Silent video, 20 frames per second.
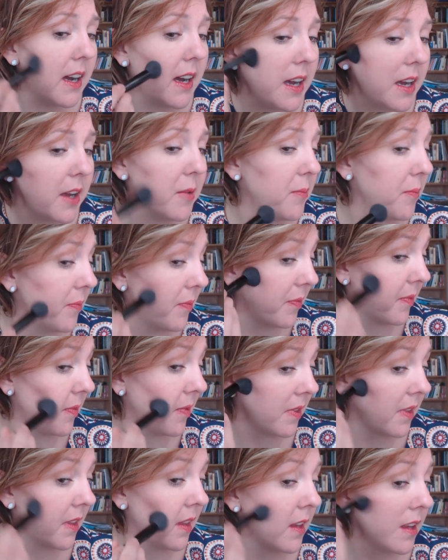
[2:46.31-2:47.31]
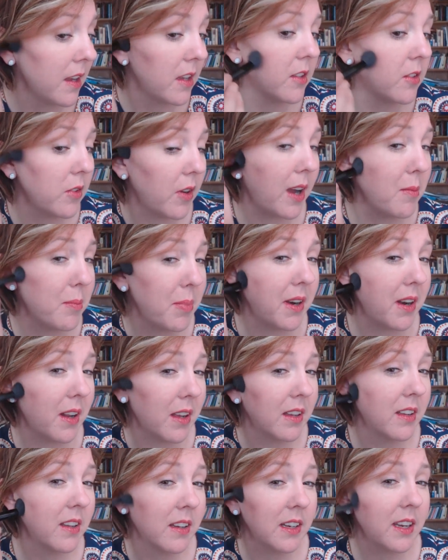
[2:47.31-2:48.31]
So I
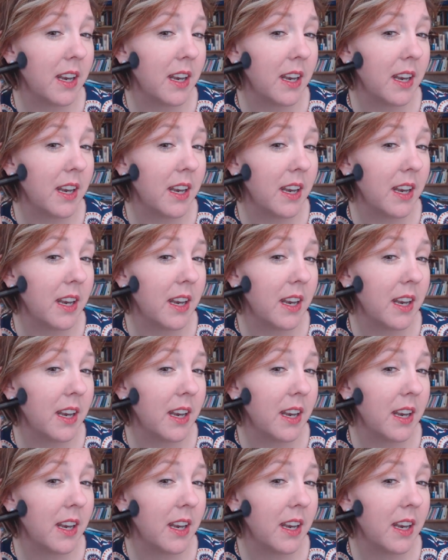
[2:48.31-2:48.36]
put